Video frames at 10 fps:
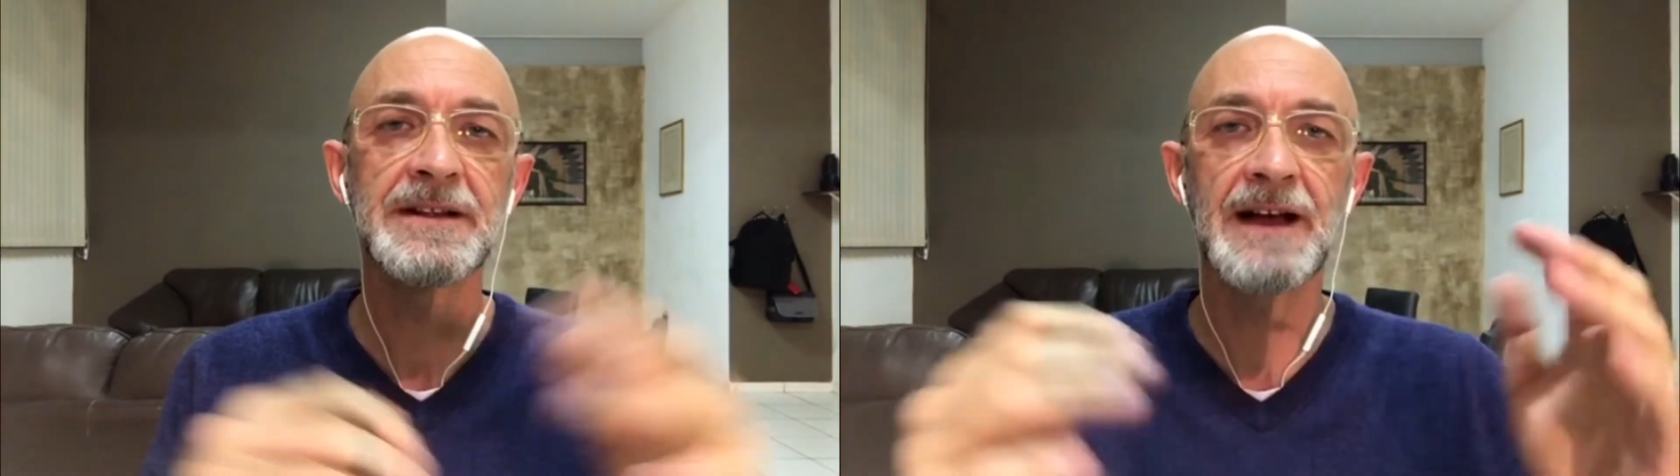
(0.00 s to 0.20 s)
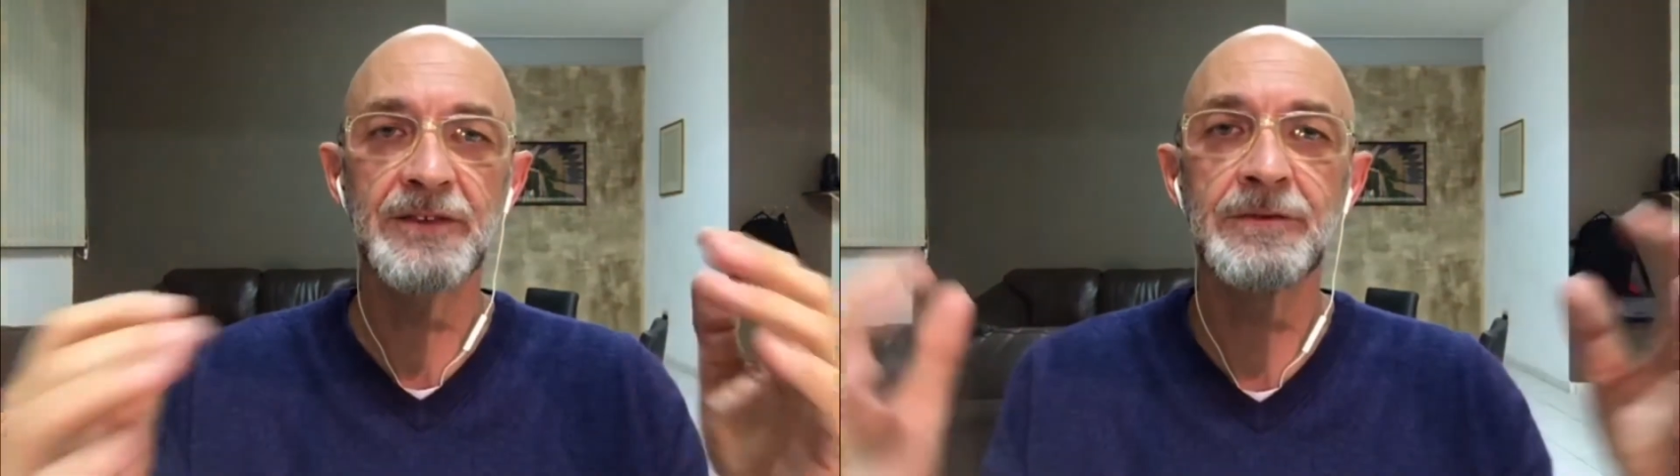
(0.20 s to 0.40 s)

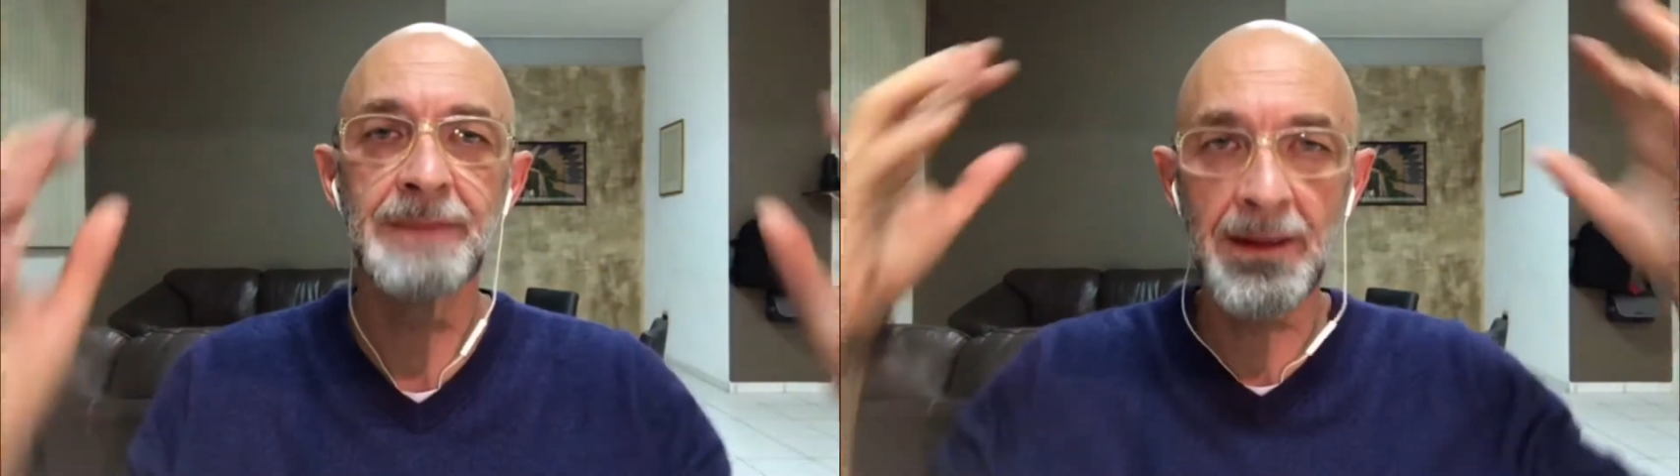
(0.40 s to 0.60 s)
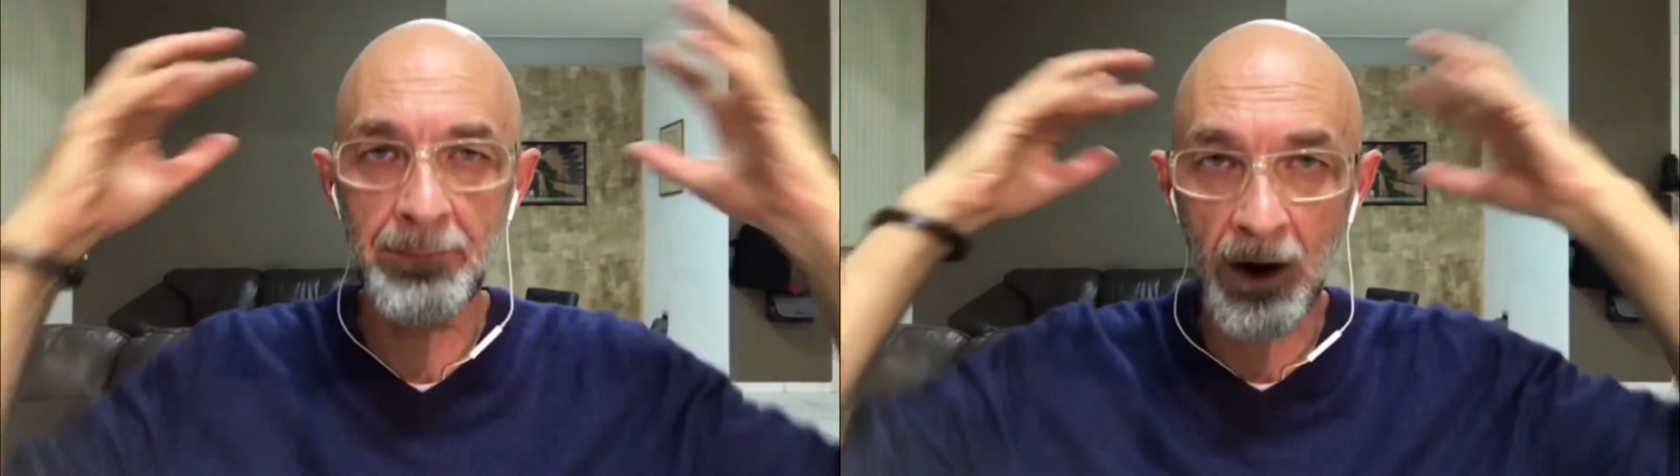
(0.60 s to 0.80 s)
Guys,
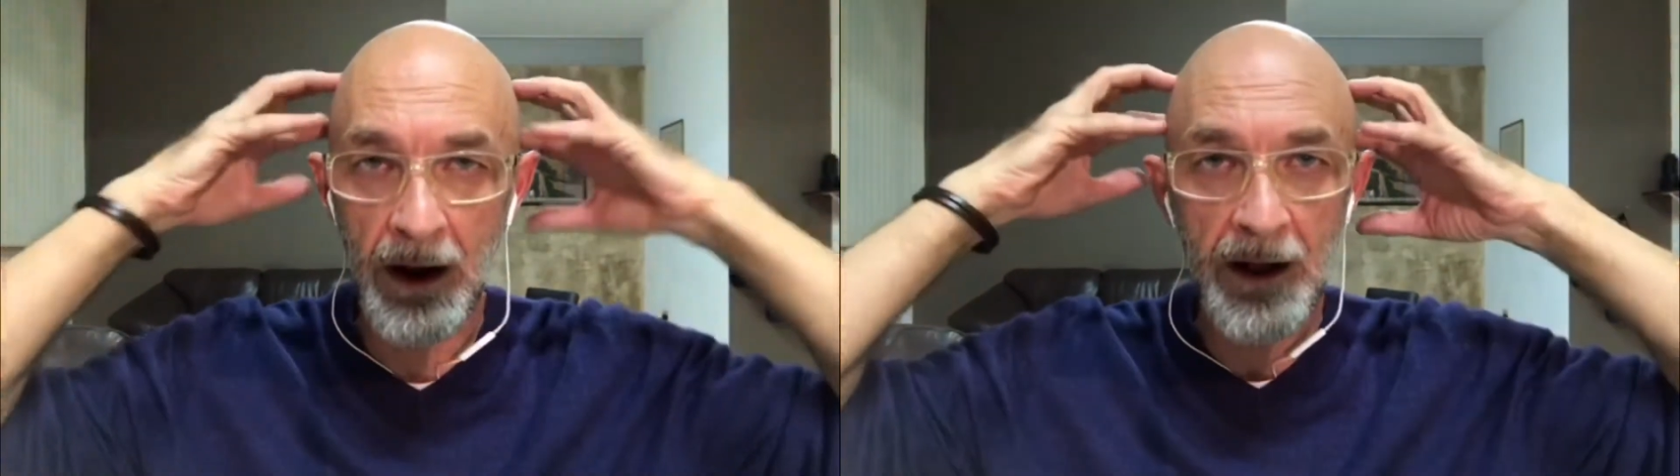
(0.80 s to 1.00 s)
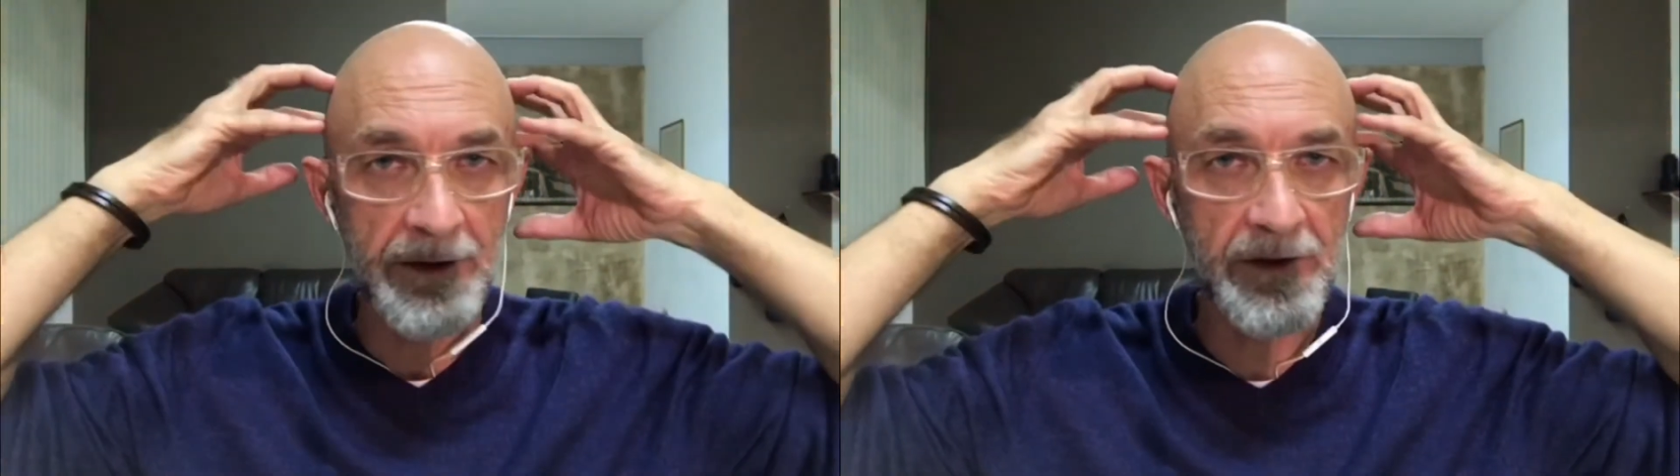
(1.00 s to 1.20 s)
remember,
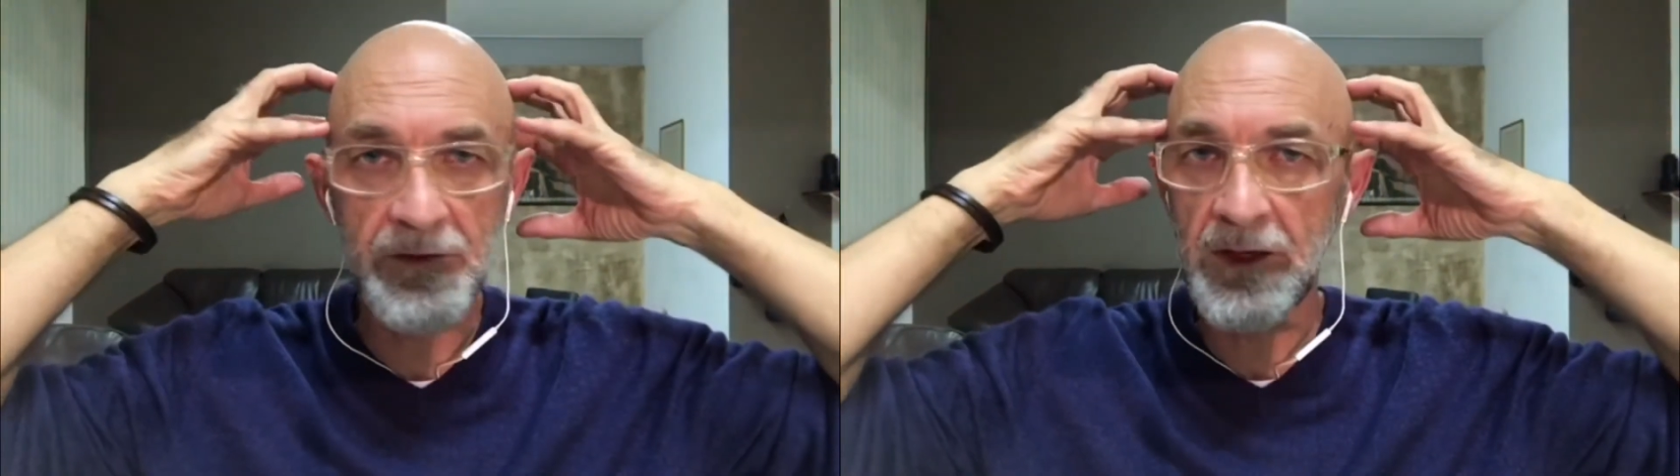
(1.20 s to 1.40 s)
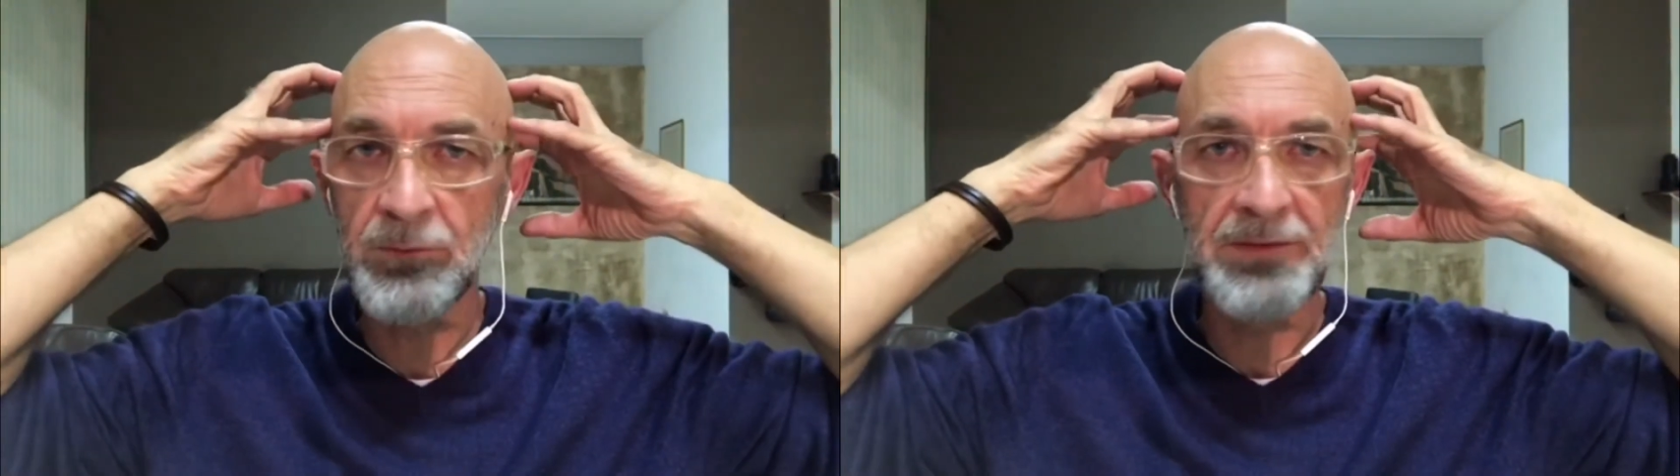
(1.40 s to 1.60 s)
this
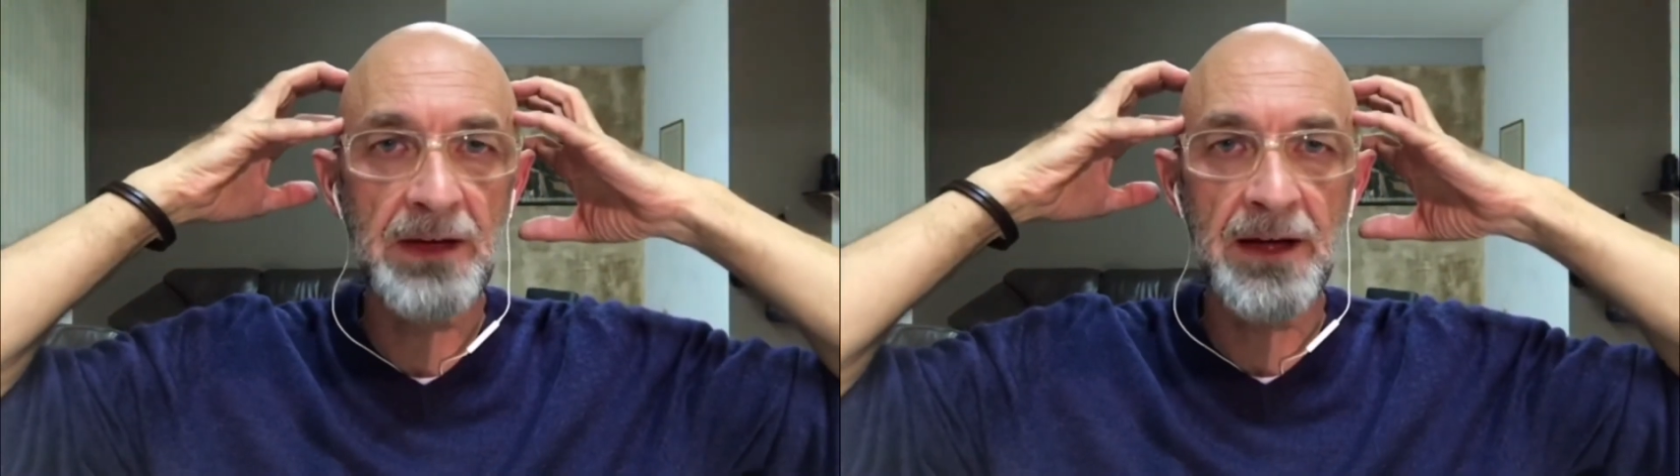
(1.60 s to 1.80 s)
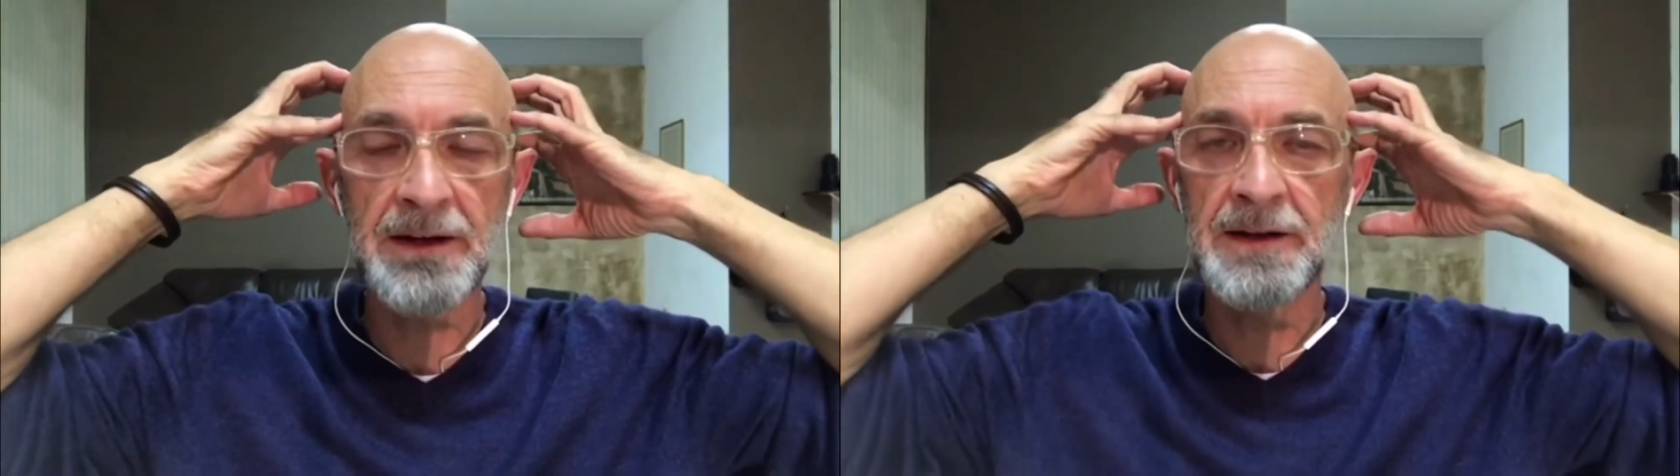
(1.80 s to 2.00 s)
thing we've got in